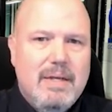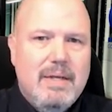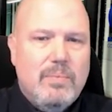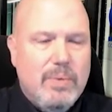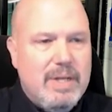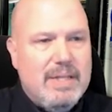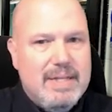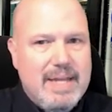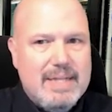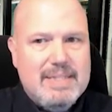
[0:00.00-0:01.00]
the
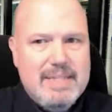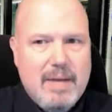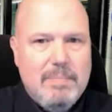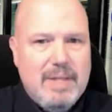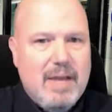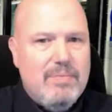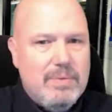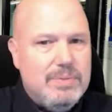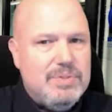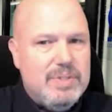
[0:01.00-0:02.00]
next step in the
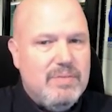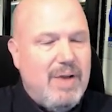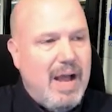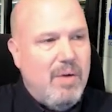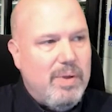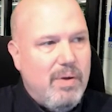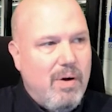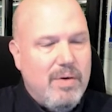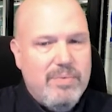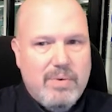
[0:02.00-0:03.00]
evolution of how we
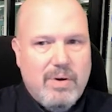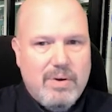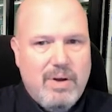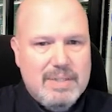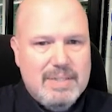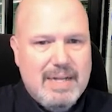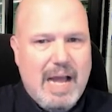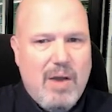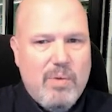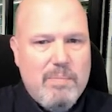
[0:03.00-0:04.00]
author our content and
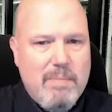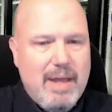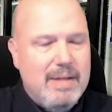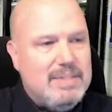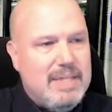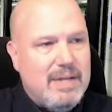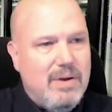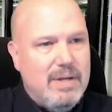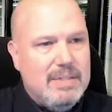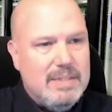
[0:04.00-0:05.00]
how we manage that
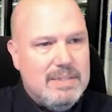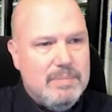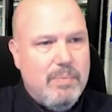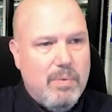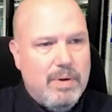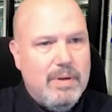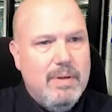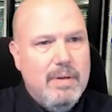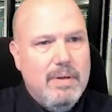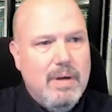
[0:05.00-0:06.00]
content support,
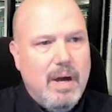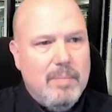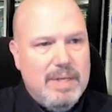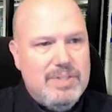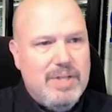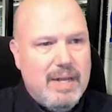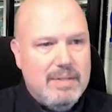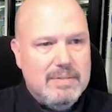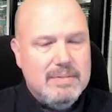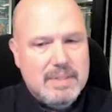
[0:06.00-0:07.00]

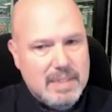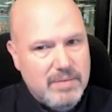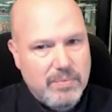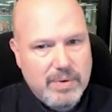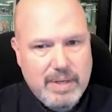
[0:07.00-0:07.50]
omni-channel delivery.